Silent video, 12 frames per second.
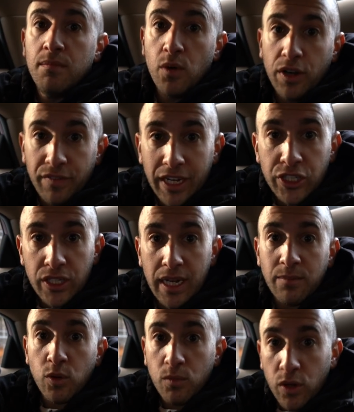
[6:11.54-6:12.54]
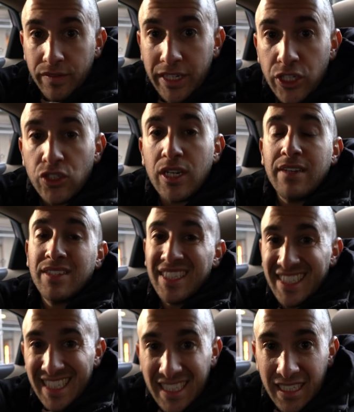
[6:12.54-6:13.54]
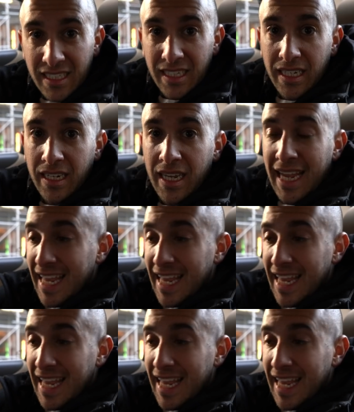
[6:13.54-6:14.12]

motivation, and more motivation drives consistency.